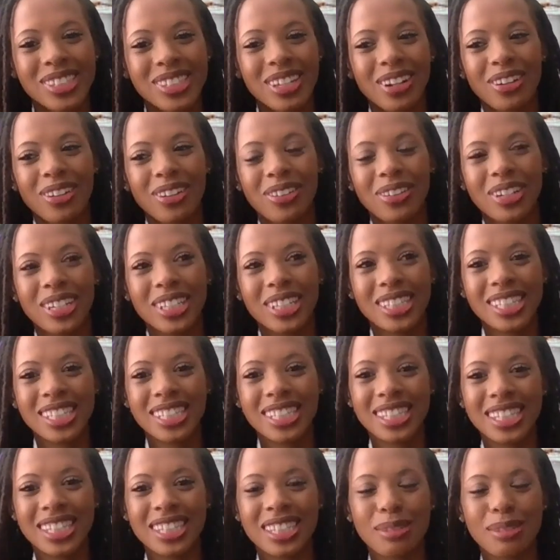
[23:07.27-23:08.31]
So
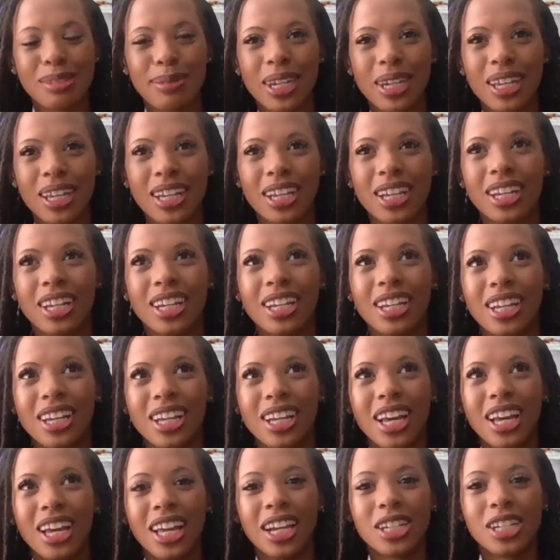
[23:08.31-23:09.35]
it's been an
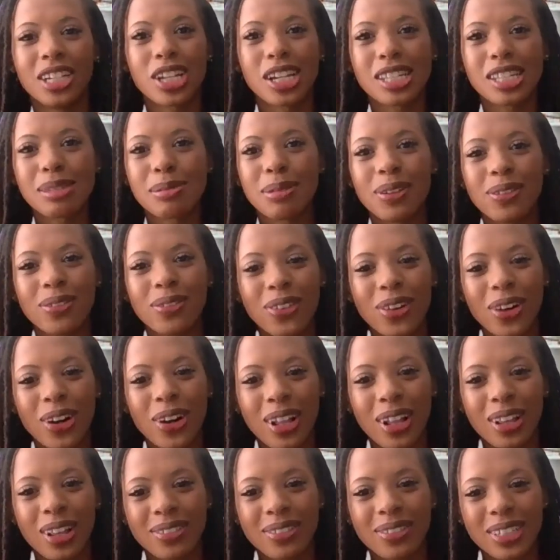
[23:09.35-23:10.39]
adjustment for
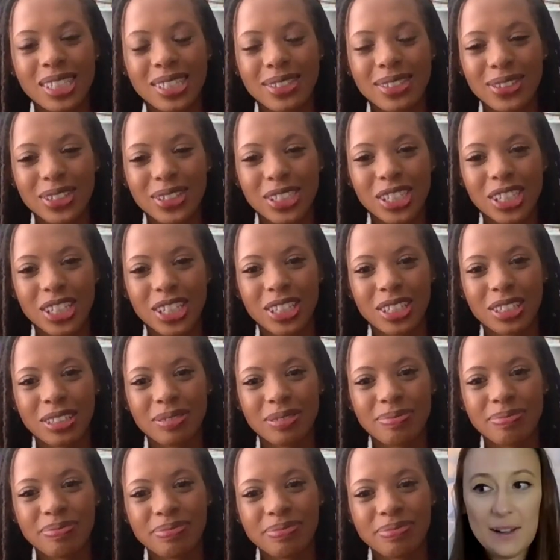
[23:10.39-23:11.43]
all of us for
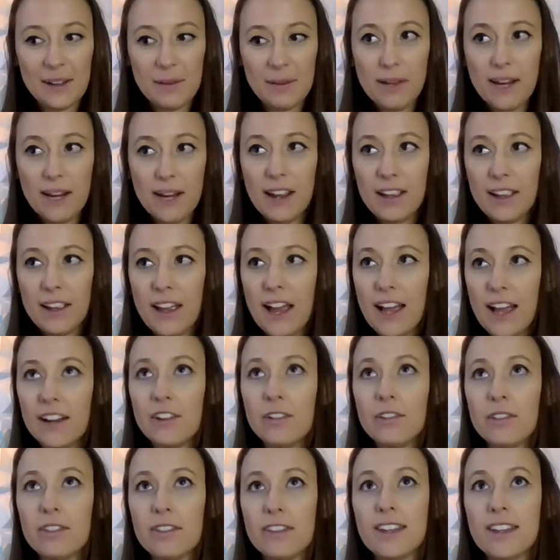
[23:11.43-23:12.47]
sure. Yeah, but I
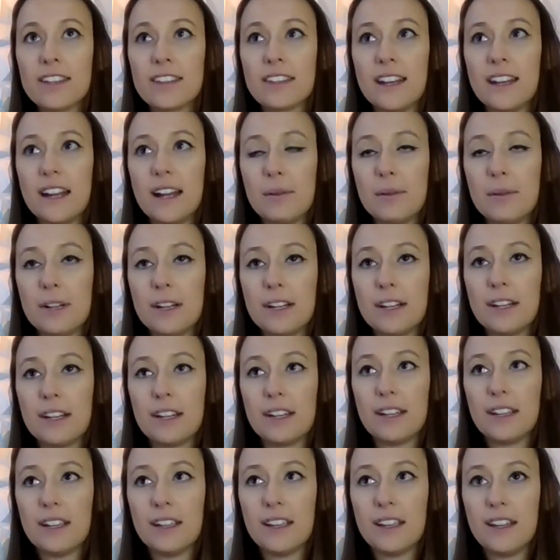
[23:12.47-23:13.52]
don't think that I would
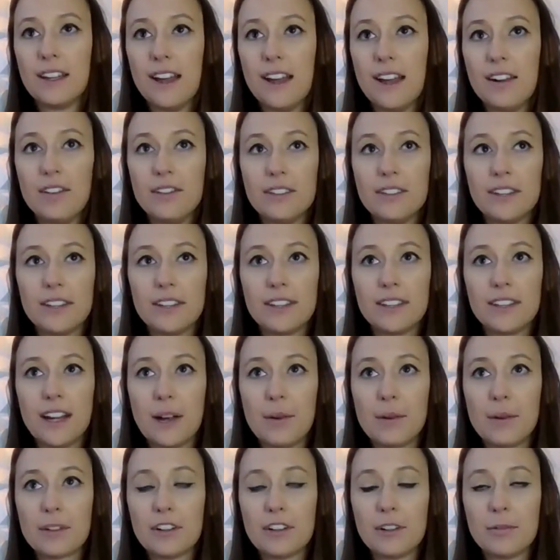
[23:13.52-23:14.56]

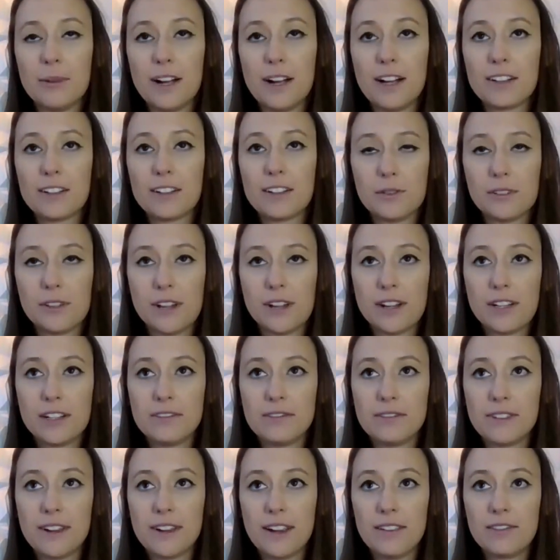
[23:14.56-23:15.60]
go back to a 9
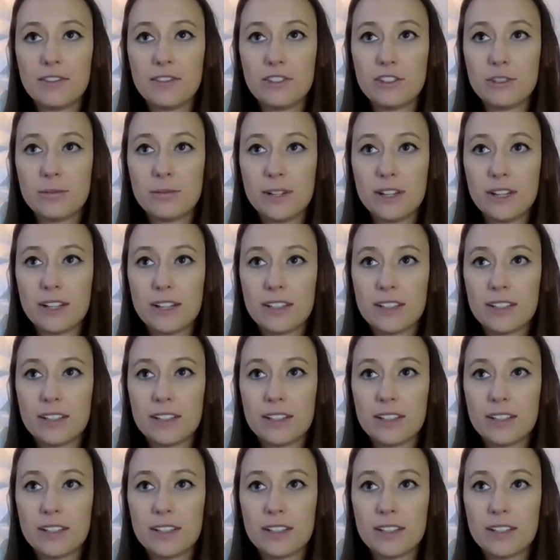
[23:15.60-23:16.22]
to 5, just